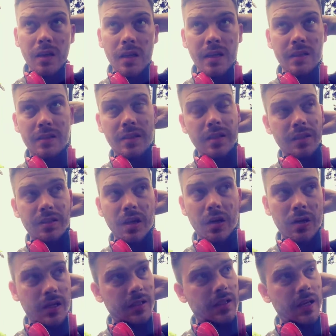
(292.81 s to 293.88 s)

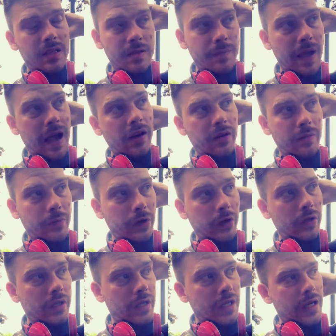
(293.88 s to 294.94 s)
It doesn't matter, bro.
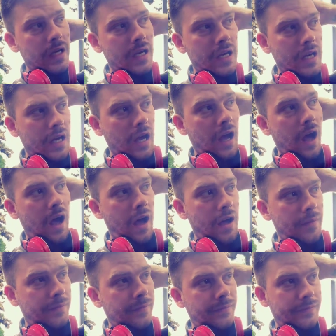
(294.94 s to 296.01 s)

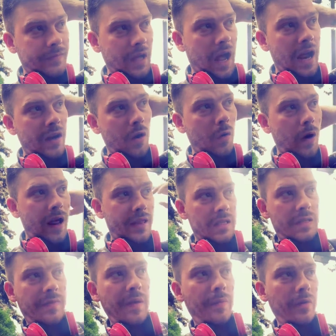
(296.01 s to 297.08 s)
I know why
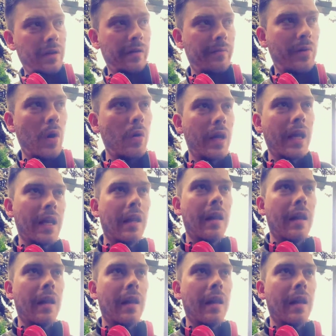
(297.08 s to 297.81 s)
these people are broken